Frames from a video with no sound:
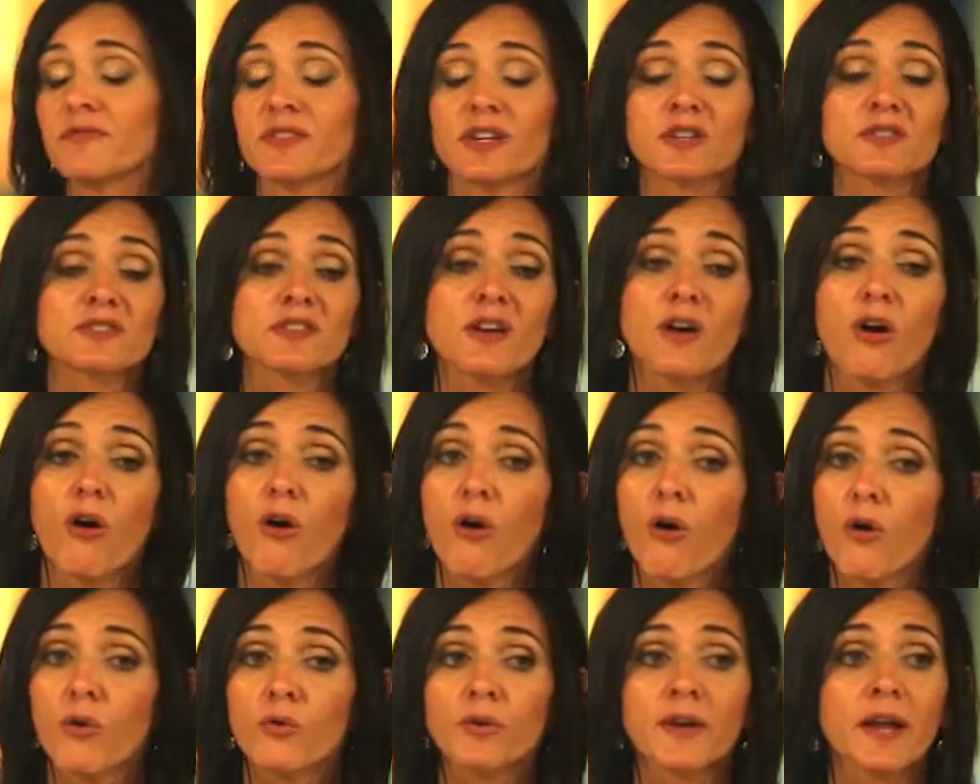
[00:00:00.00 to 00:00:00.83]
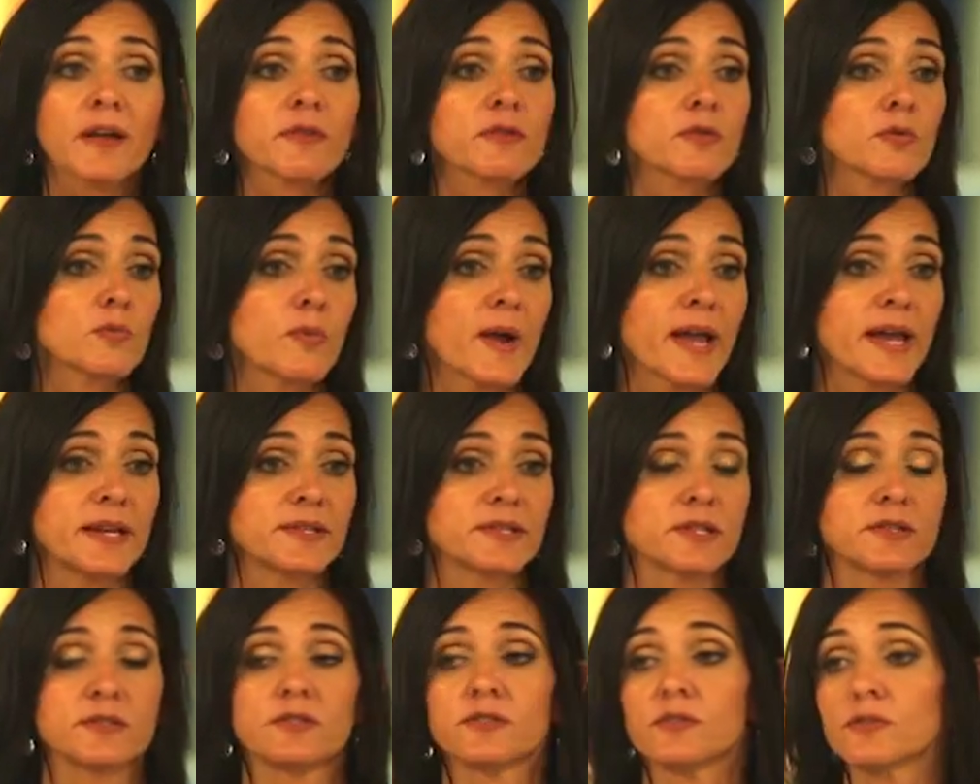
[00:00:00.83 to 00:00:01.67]
There's a whole nother way
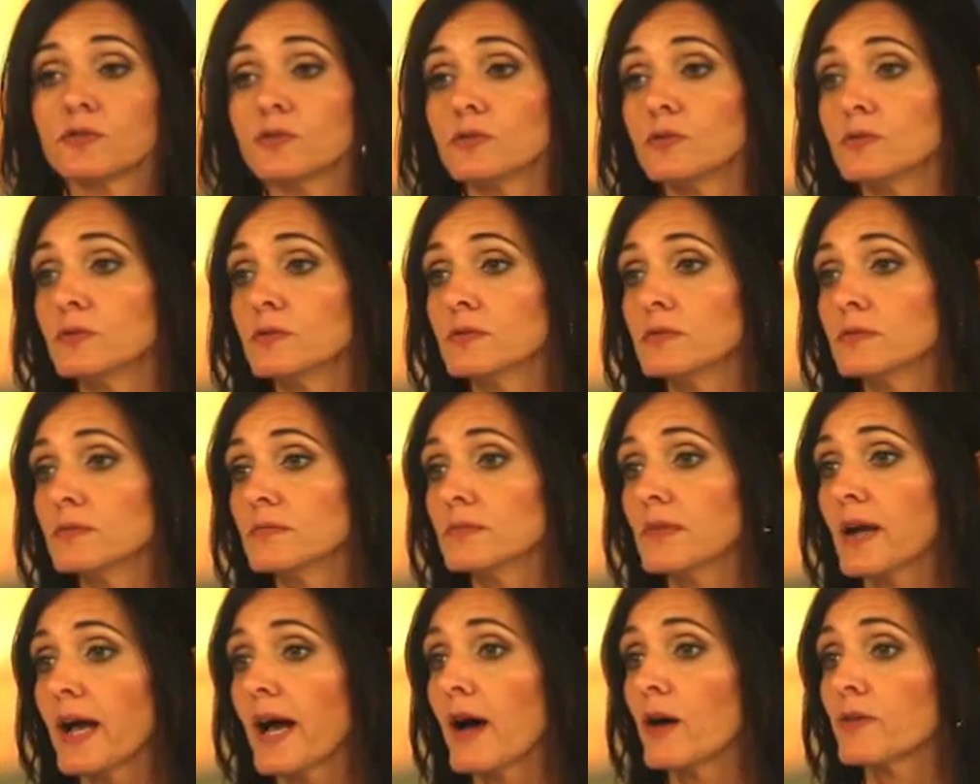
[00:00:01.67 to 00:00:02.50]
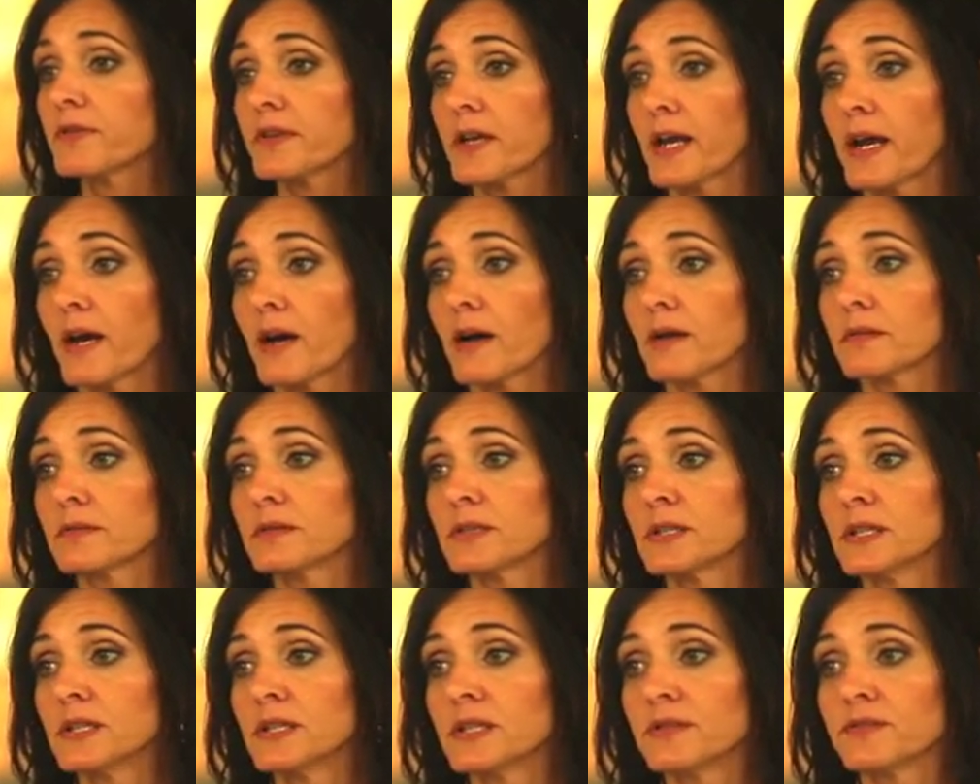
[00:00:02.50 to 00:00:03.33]
to do healthcare,
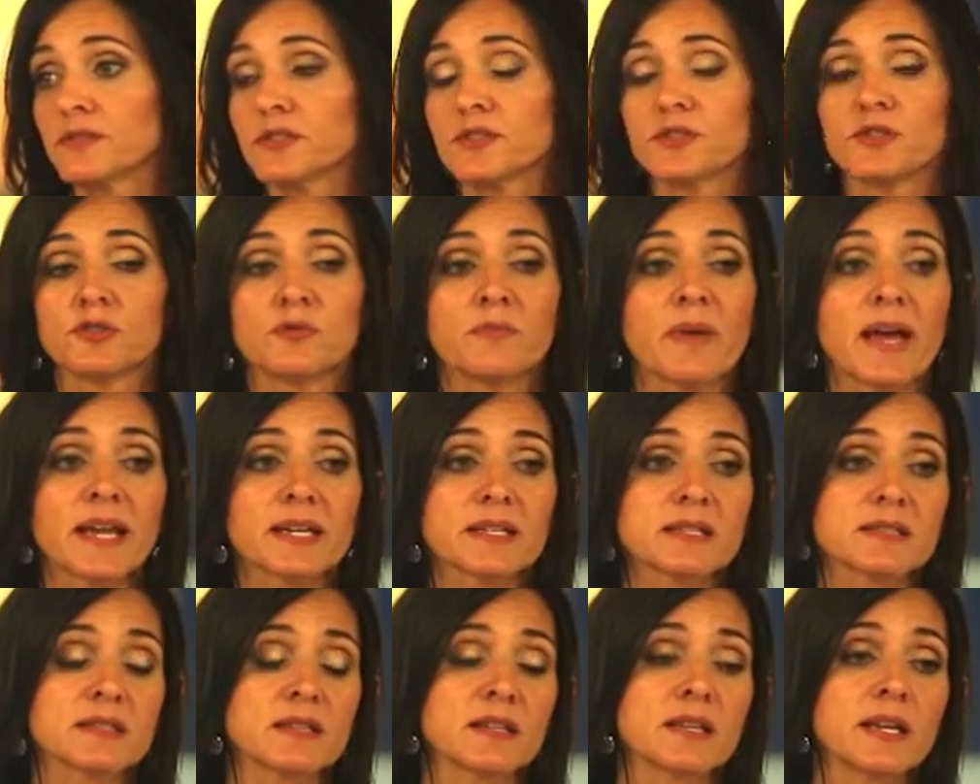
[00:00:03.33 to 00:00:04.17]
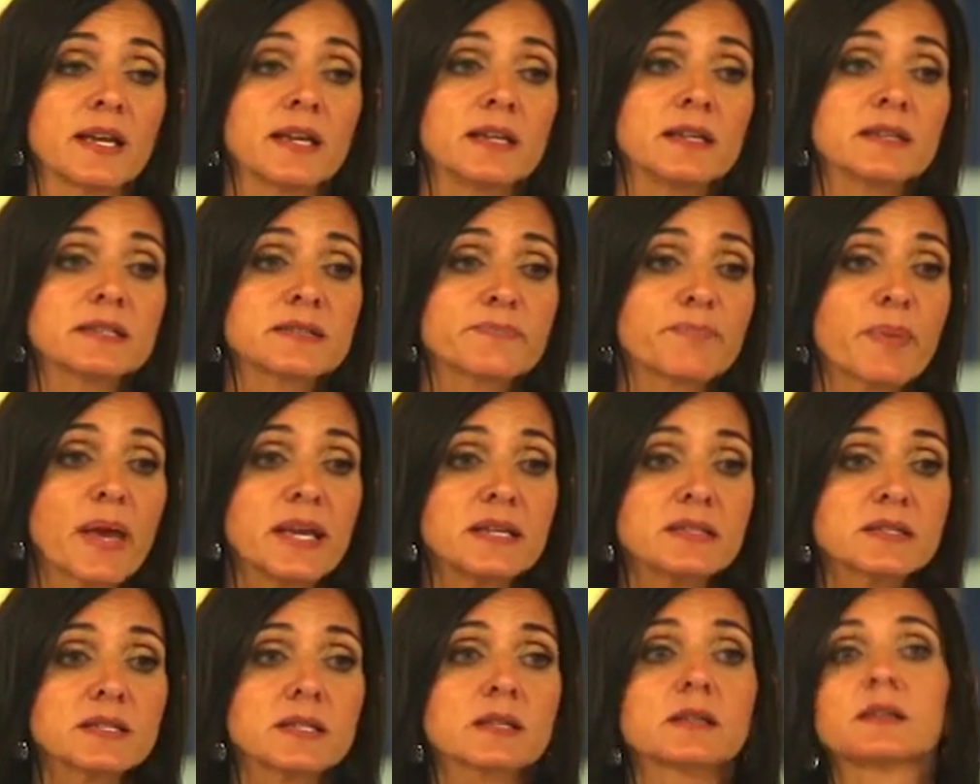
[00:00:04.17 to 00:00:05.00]
to do medicine, and it's
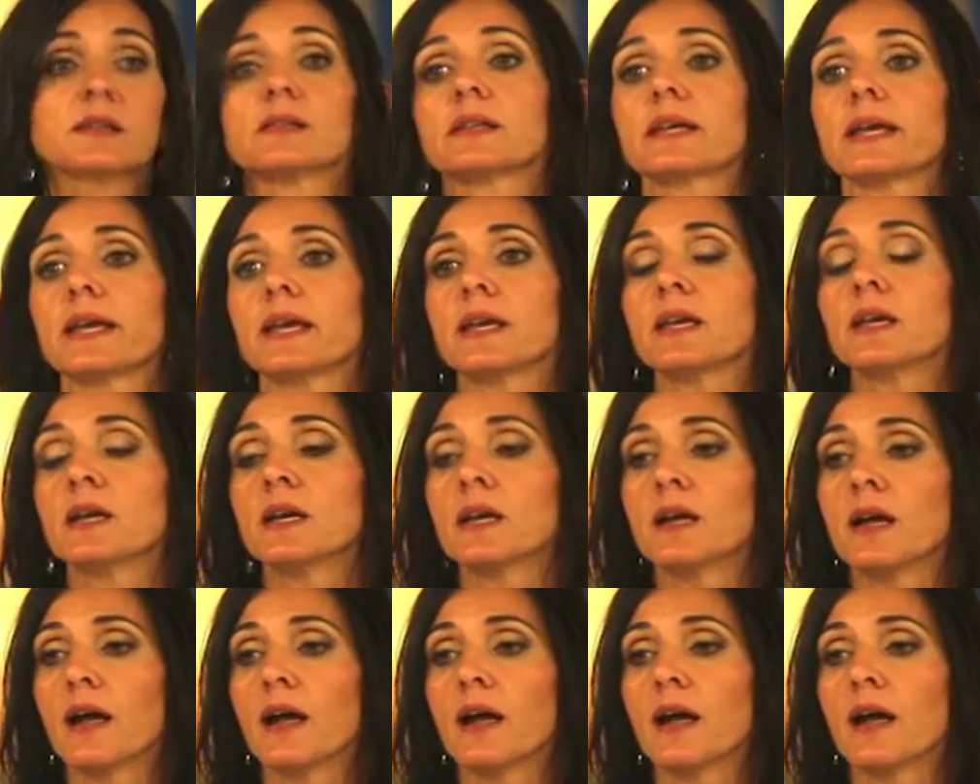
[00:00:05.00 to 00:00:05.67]
basically